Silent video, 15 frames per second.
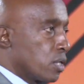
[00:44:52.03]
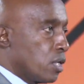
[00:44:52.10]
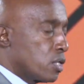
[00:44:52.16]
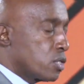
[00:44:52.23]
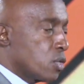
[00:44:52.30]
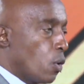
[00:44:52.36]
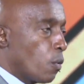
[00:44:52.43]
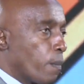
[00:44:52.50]

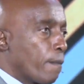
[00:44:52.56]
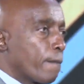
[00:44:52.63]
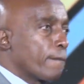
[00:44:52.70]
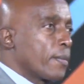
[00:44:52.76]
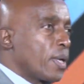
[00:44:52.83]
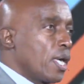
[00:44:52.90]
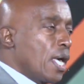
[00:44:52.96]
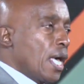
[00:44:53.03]
So,
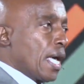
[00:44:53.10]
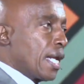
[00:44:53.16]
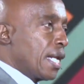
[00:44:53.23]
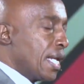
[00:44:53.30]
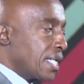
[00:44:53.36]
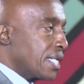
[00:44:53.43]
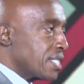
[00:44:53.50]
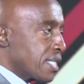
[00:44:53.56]

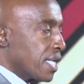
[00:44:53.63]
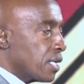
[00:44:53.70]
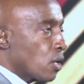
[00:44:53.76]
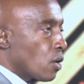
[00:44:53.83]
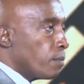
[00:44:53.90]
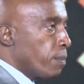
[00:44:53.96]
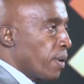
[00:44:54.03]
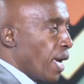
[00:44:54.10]
let us then
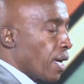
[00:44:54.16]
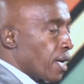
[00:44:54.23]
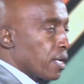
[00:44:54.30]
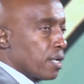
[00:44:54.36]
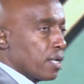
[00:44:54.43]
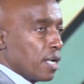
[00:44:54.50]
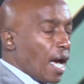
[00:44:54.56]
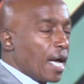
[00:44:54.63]
compare
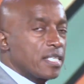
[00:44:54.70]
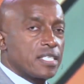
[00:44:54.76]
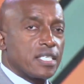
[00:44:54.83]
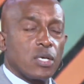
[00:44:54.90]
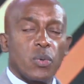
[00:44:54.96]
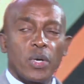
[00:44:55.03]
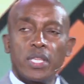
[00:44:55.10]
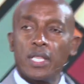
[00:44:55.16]
and
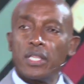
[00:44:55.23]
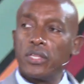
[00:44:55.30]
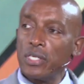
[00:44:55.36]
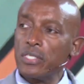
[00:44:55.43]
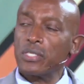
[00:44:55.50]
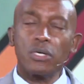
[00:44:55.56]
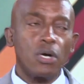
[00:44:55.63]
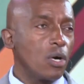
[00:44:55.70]
see whether
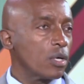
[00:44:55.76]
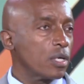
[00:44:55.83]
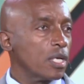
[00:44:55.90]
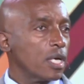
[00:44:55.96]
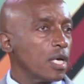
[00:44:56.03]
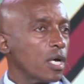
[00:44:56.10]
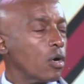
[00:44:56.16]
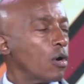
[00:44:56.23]
this God
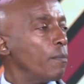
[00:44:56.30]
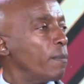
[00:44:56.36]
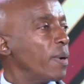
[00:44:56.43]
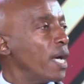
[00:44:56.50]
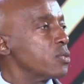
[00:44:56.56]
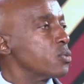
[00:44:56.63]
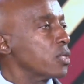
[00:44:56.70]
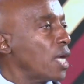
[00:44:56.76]

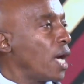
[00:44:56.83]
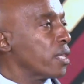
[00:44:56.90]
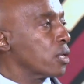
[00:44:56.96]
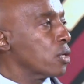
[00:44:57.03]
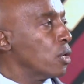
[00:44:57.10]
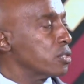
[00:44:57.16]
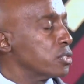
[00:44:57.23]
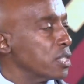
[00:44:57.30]
compares with other gods.